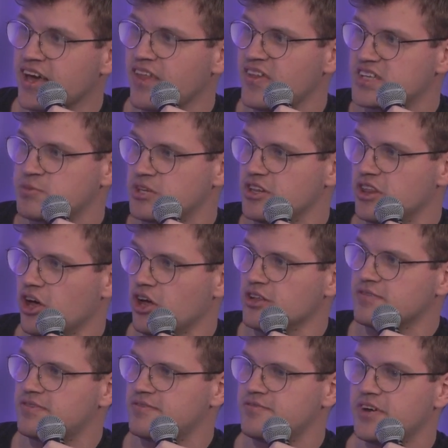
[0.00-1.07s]
There's been a lot
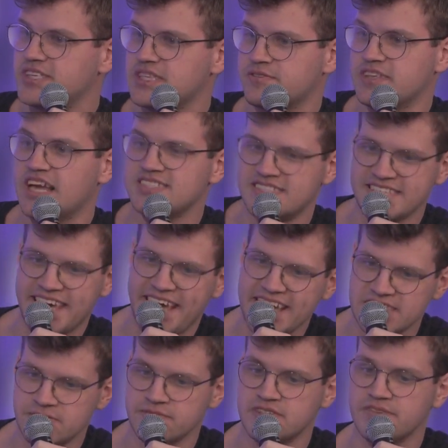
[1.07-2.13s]
of very different
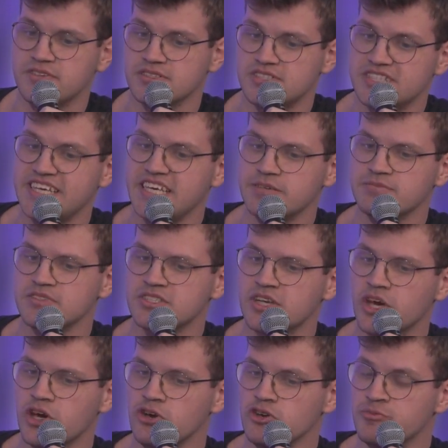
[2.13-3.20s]
SDKs from different teams
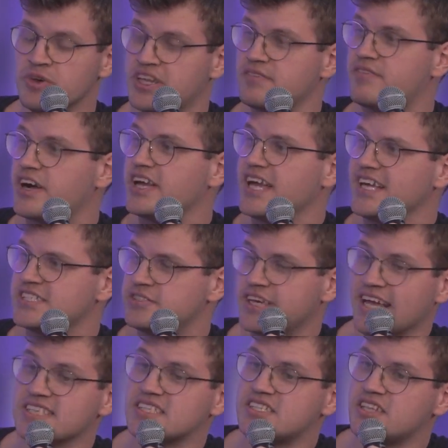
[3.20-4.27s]
who've made it very easy to
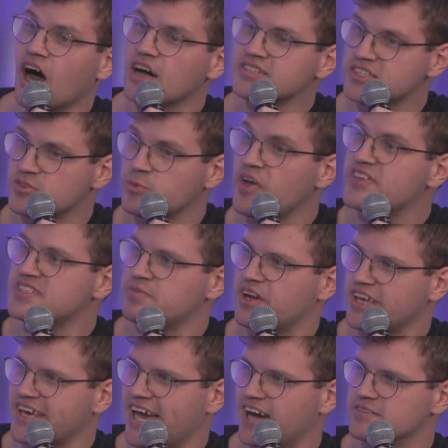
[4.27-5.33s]
get started with
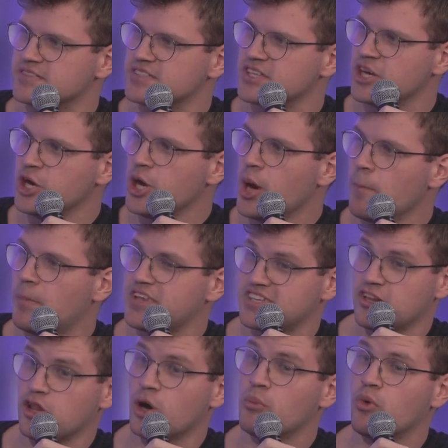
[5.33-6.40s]
smart accounts, but
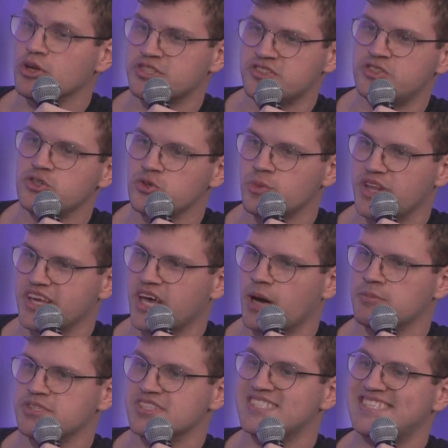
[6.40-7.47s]
there's a lot more to do when it
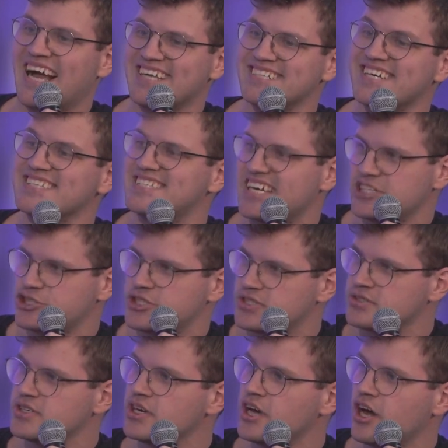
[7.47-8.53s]
comes to standardization,
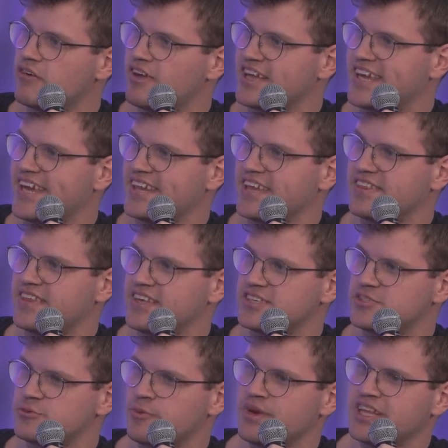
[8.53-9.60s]
right? Getting
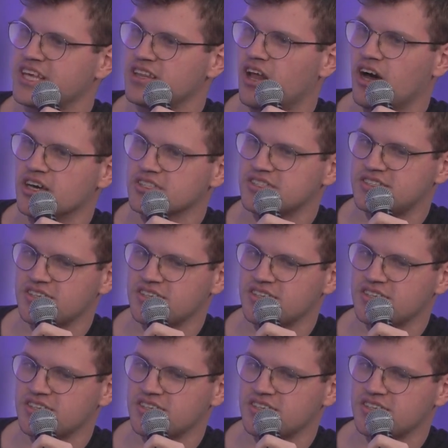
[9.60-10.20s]
these remaining last